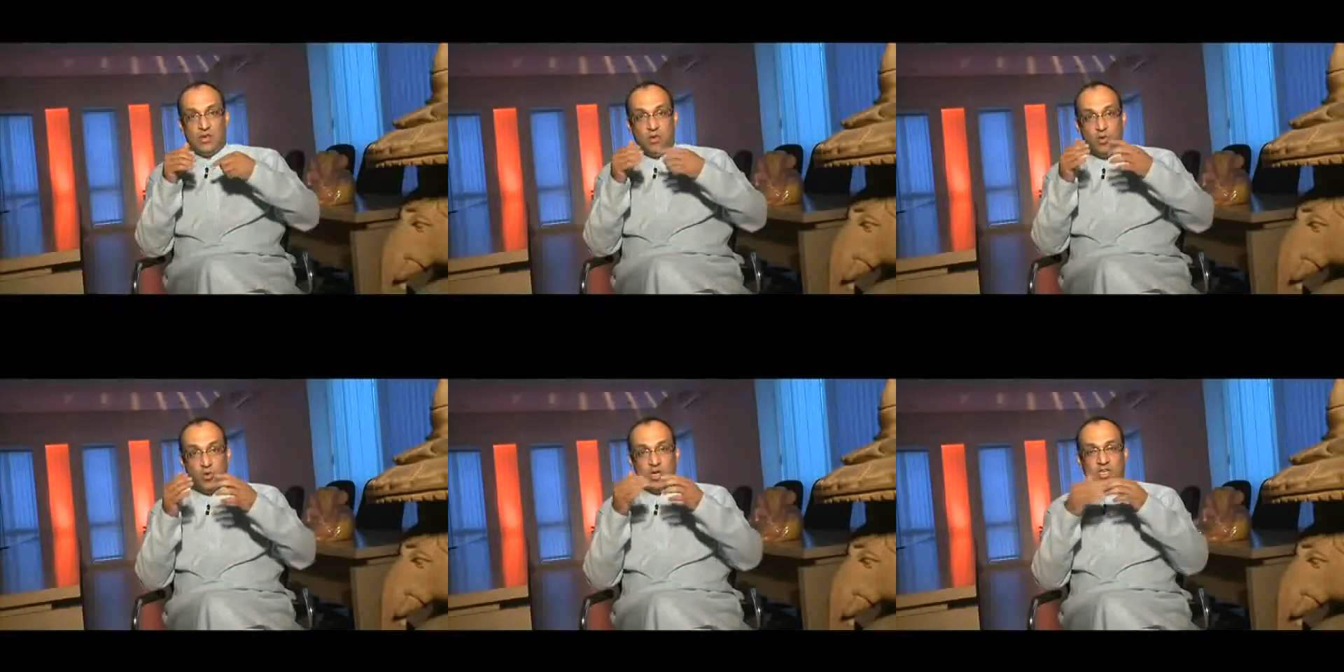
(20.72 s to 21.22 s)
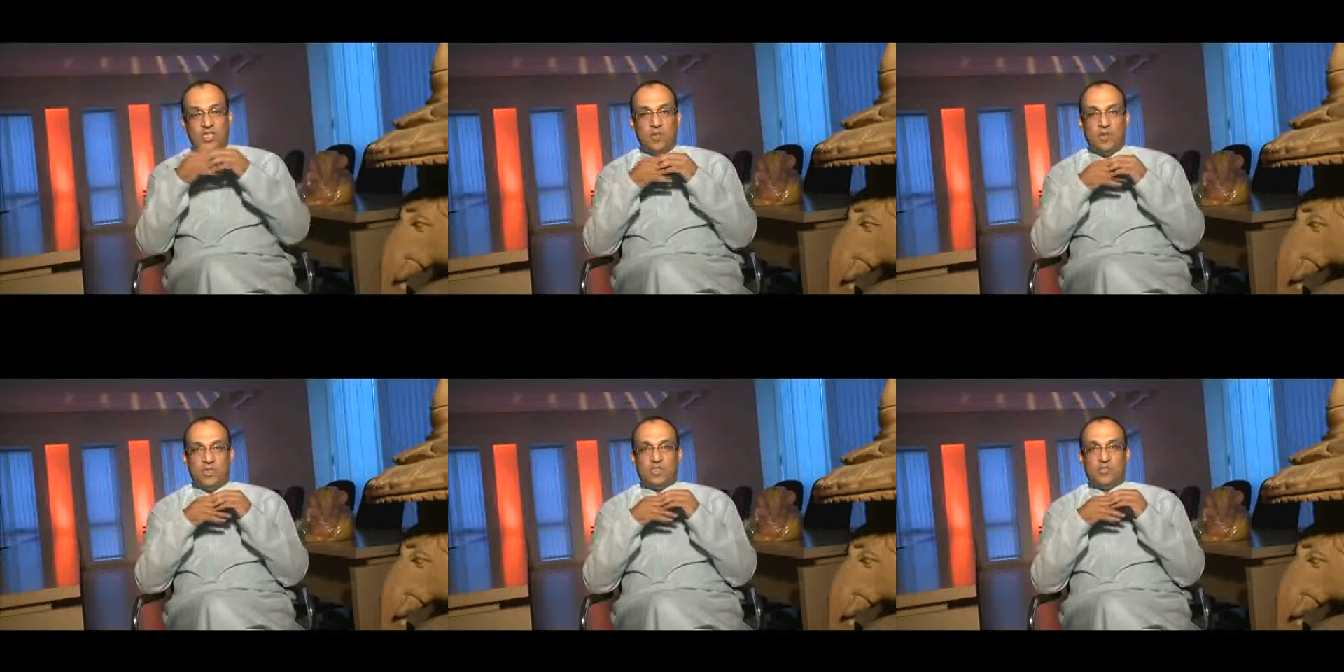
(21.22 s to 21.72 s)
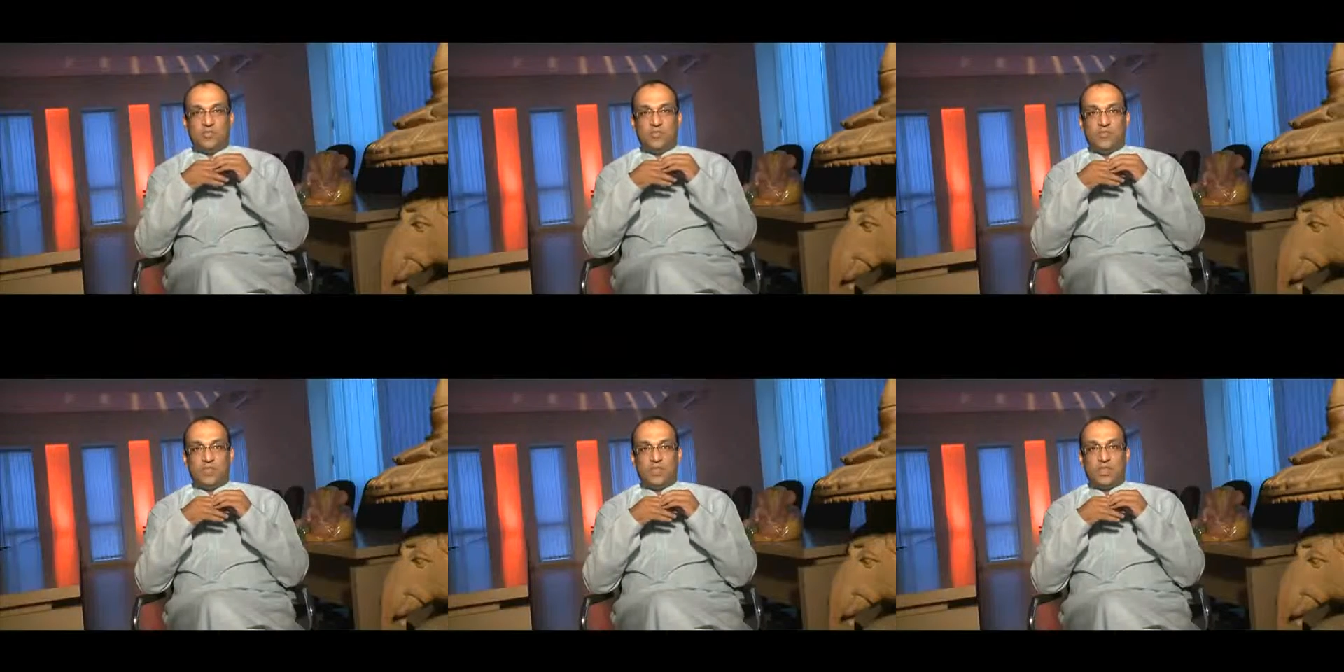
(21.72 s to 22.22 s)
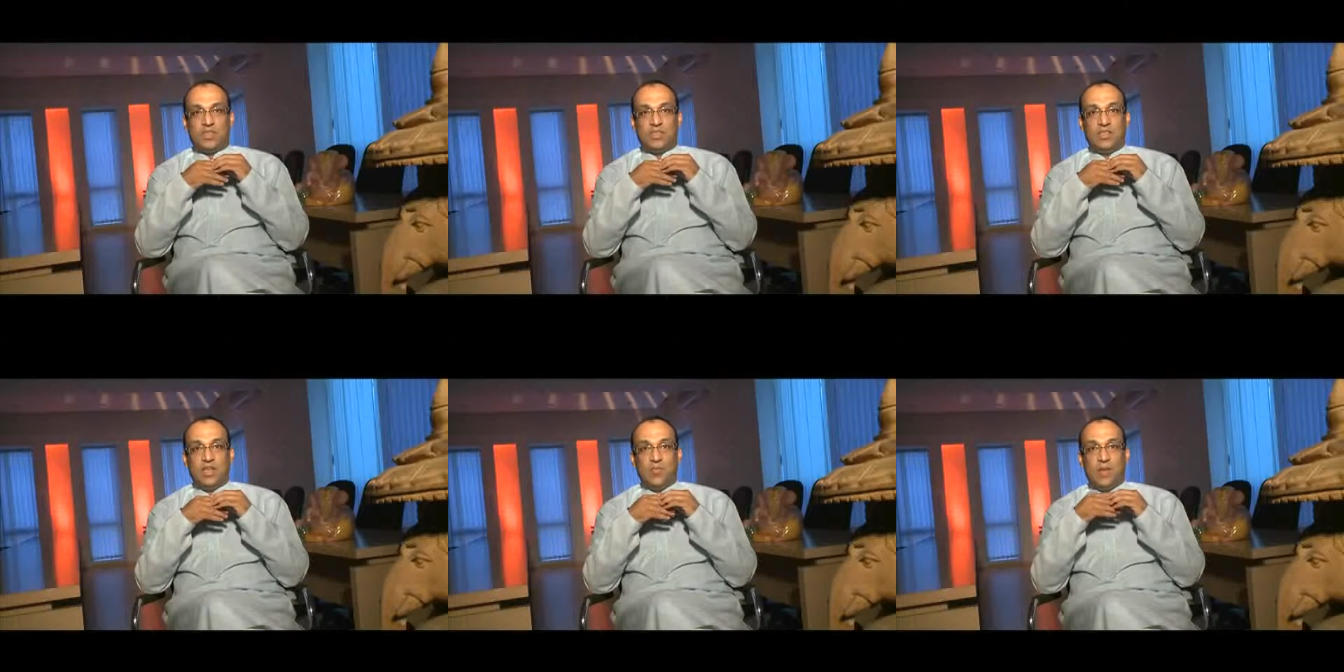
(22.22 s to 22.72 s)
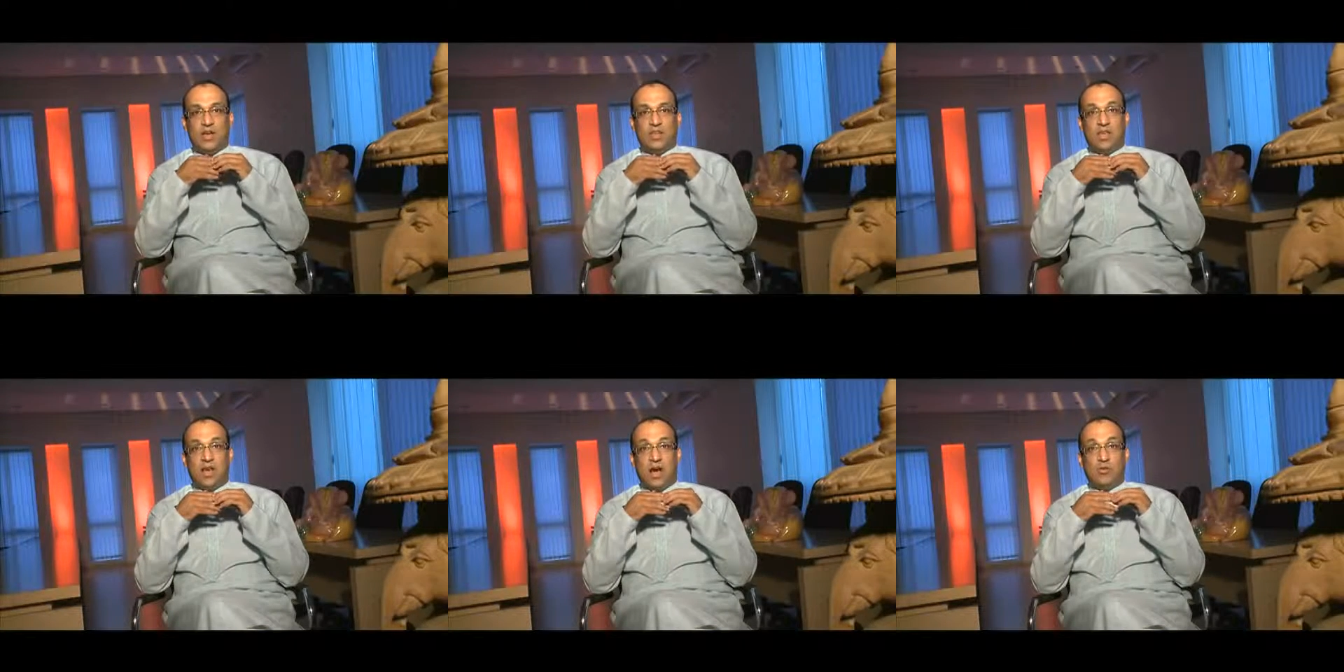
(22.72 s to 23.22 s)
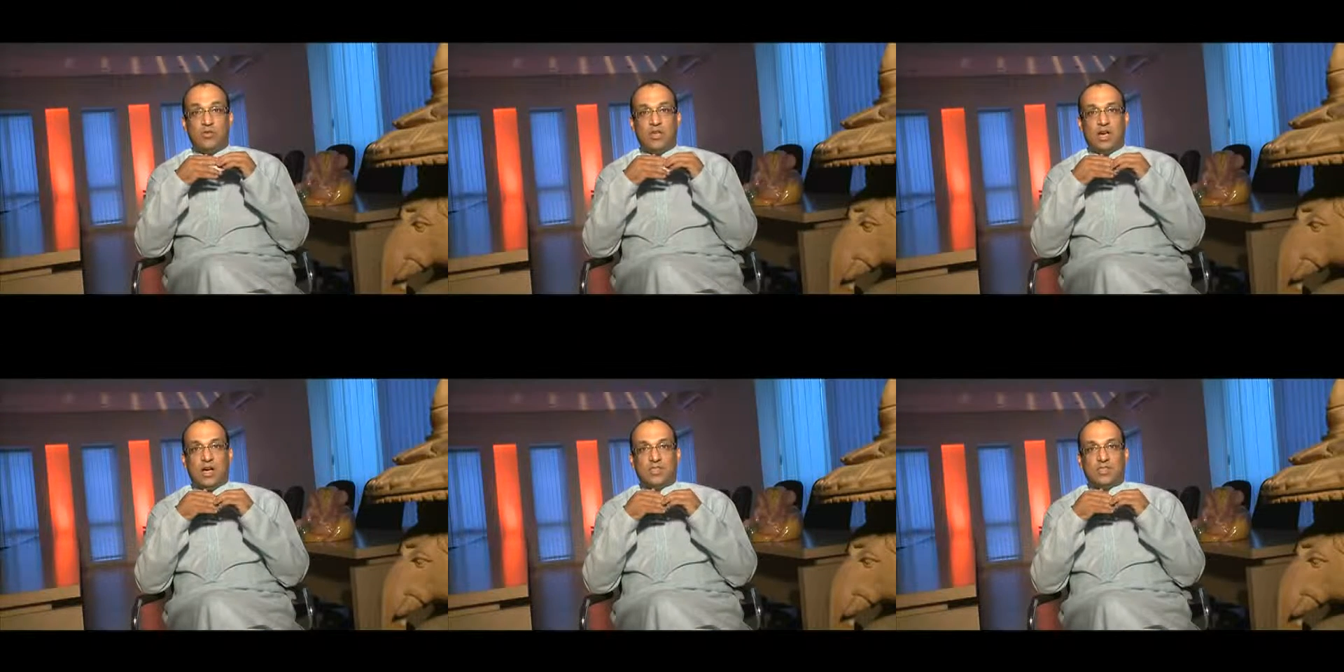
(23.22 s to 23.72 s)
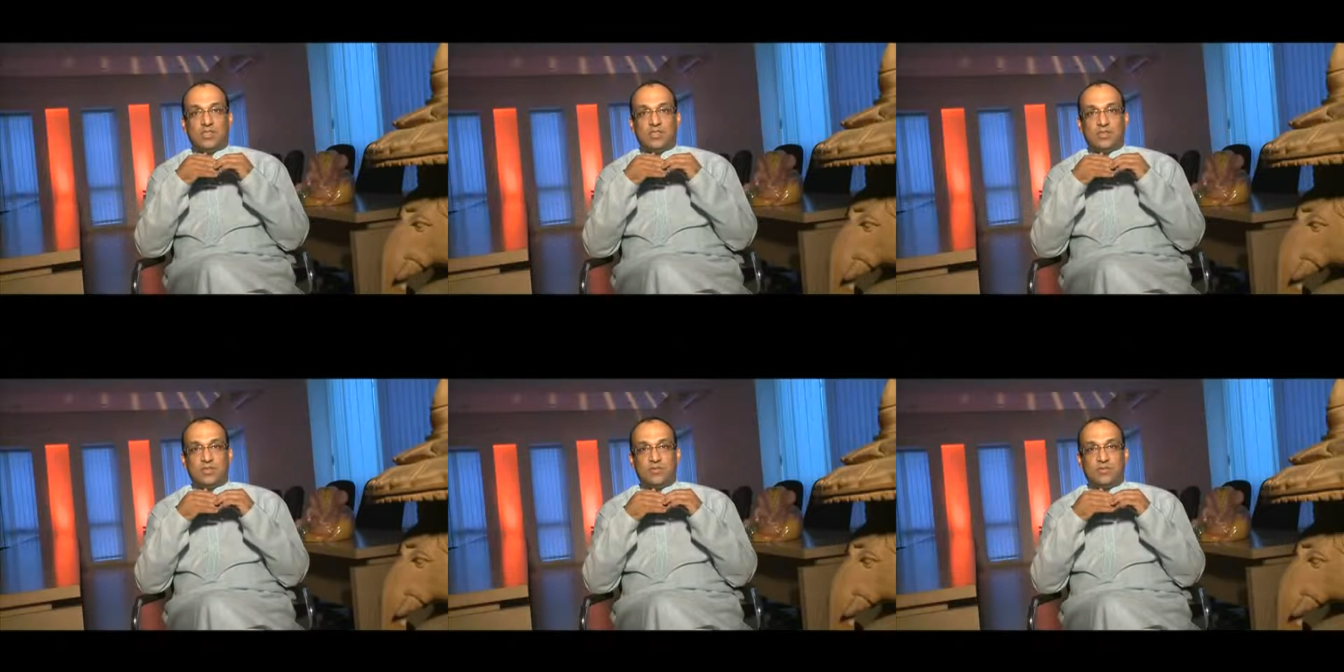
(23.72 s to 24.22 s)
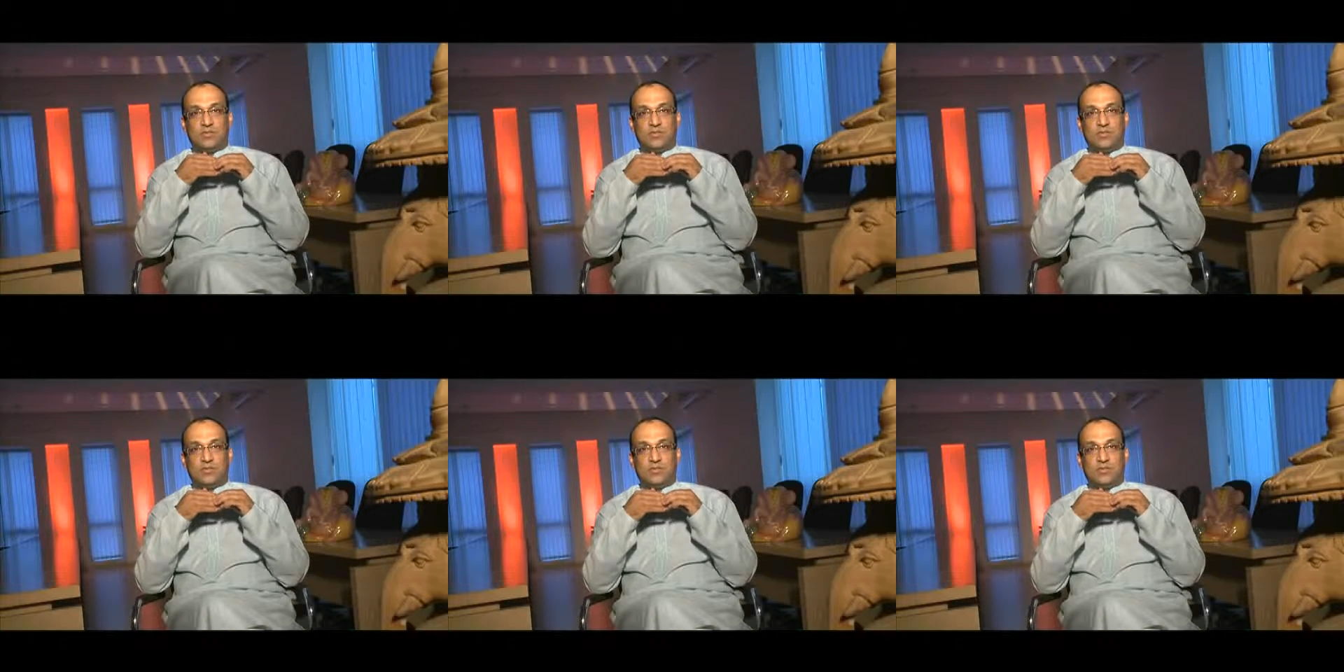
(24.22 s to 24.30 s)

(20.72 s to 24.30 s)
who did they meet? They met the outcasts,